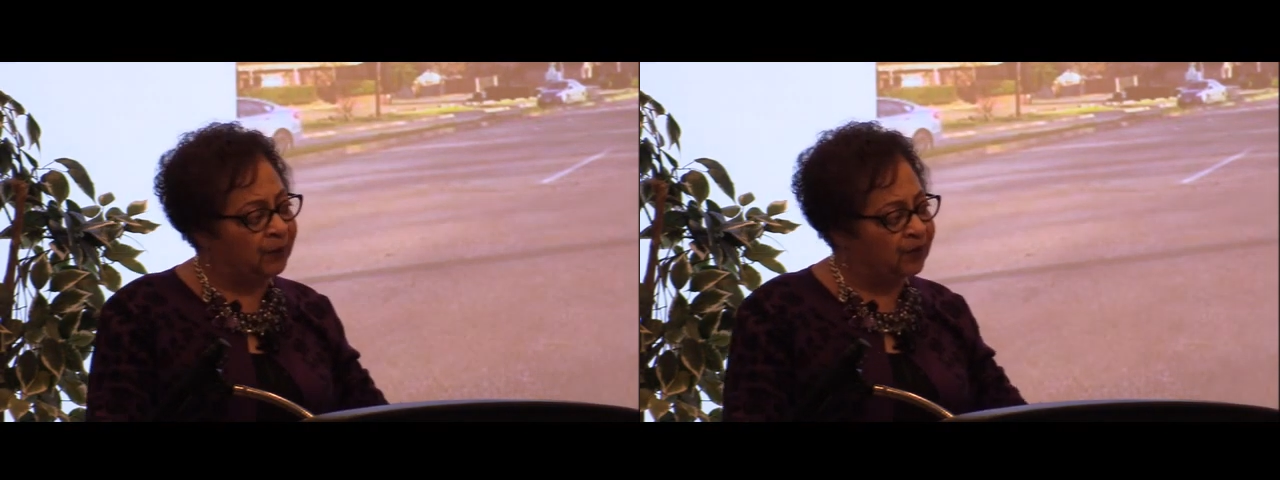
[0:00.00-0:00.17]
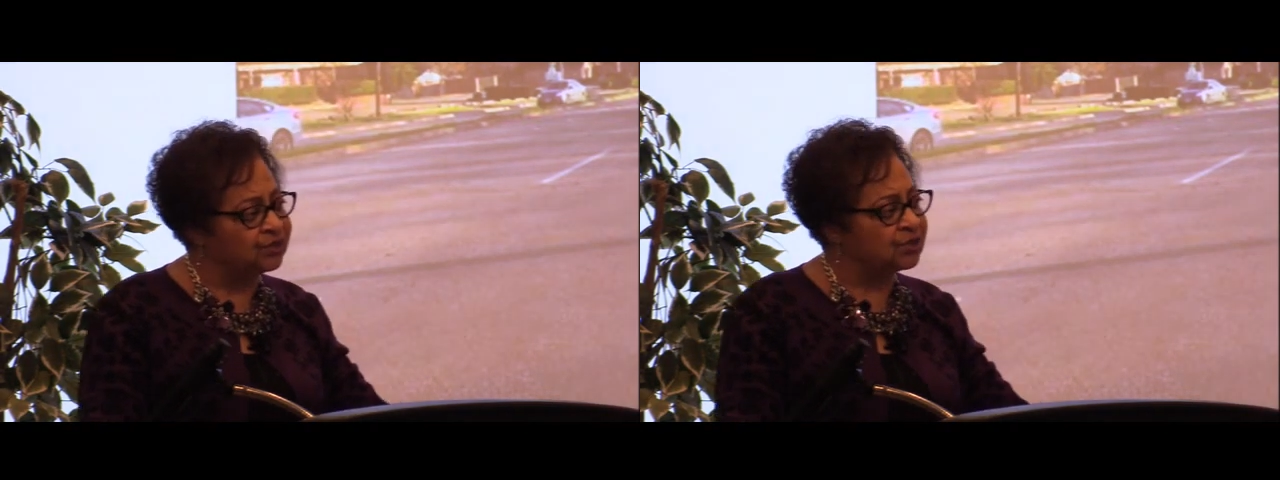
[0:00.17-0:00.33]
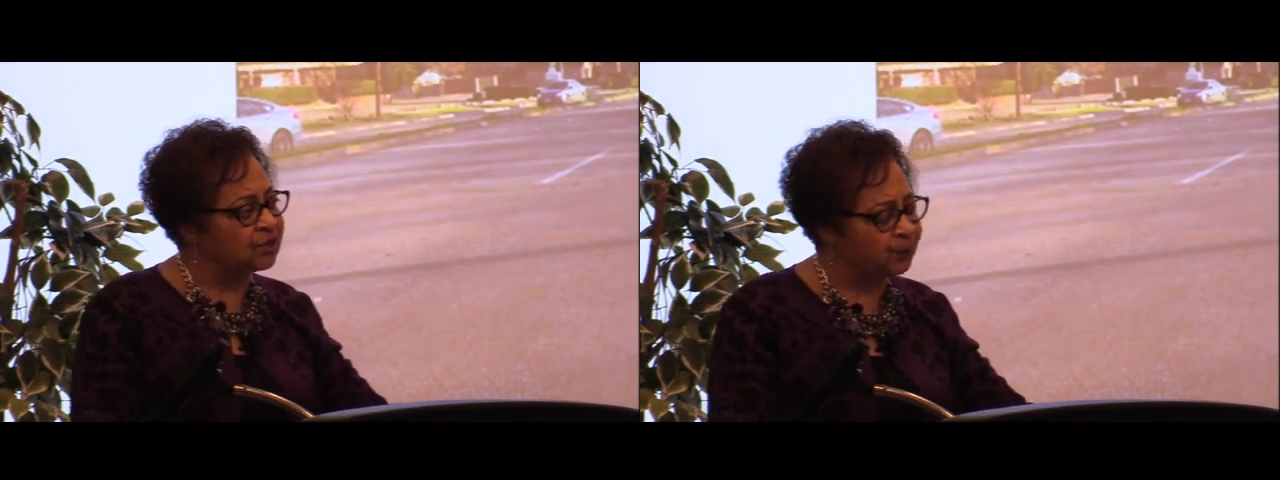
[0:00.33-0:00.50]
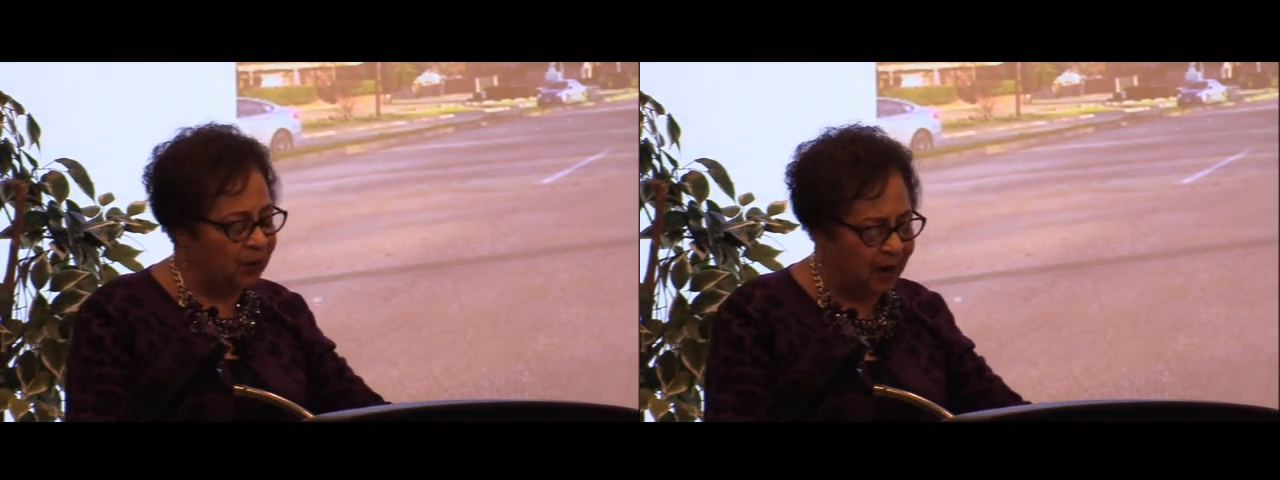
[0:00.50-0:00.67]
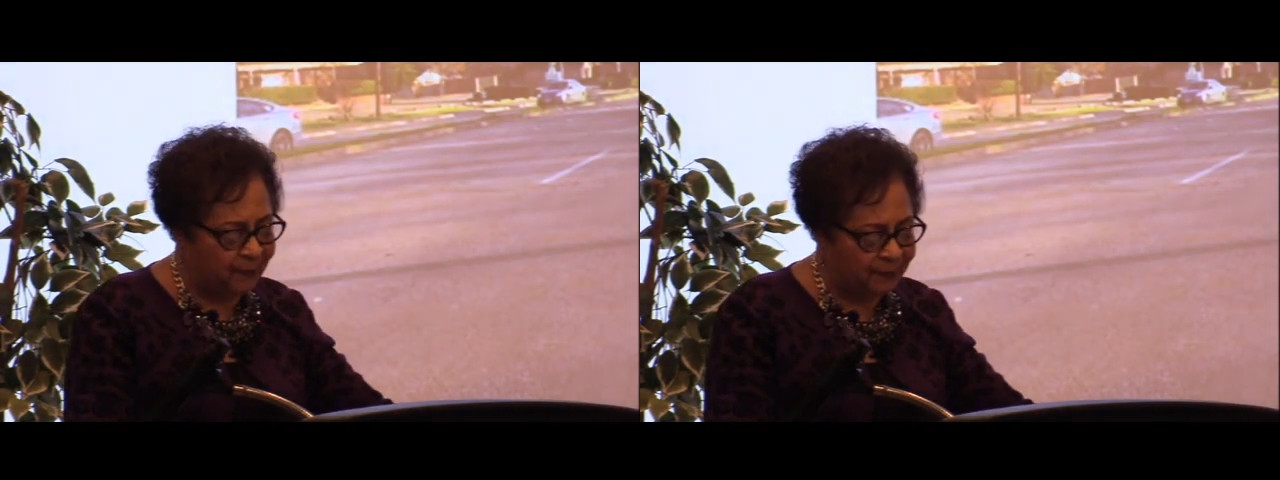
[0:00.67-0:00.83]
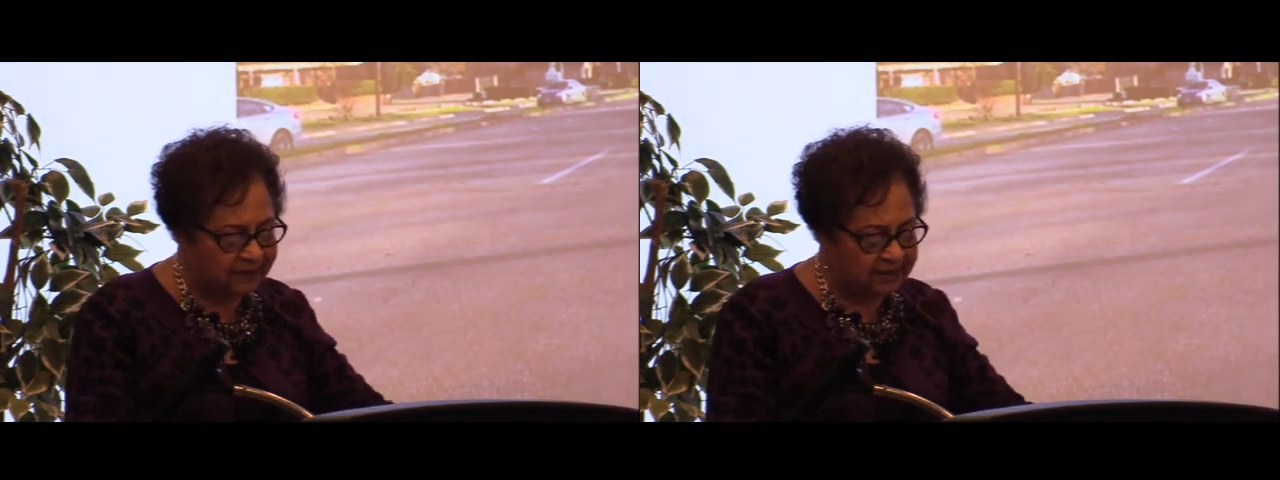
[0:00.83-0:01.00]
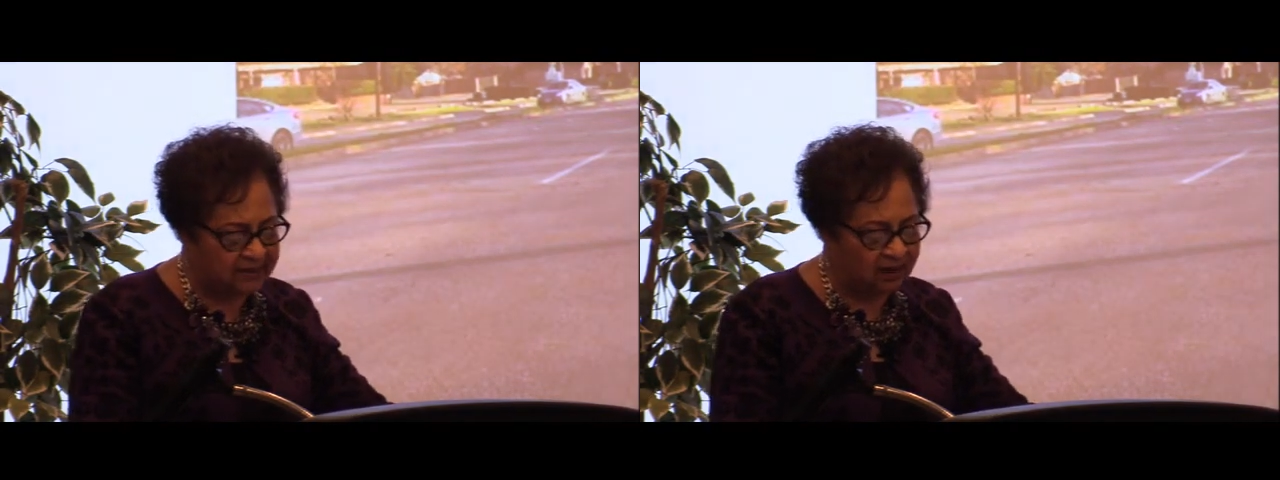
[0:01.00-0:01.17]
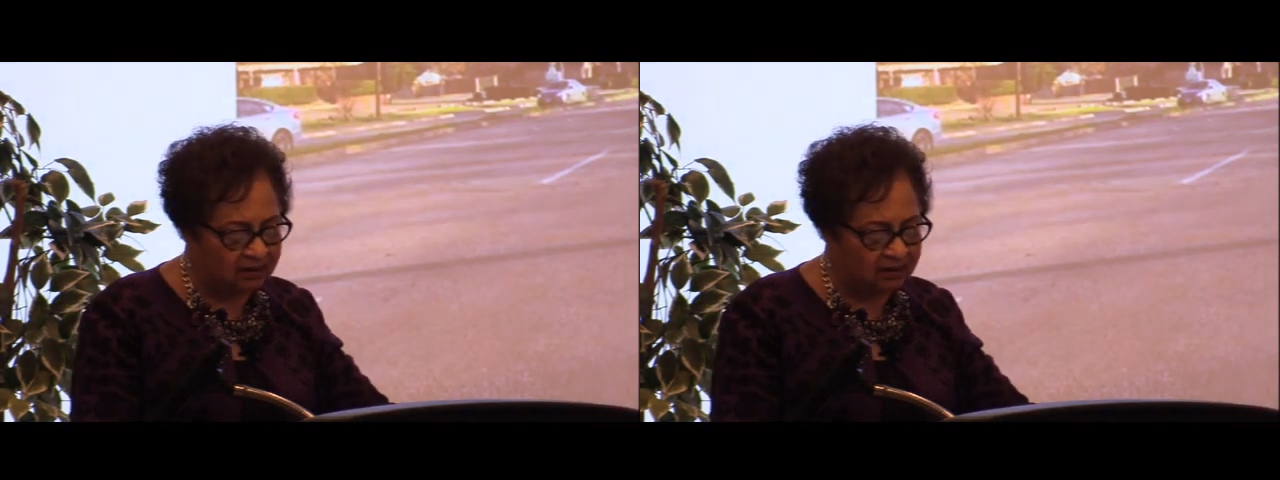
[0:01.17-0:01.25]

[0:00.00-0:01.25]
purchase property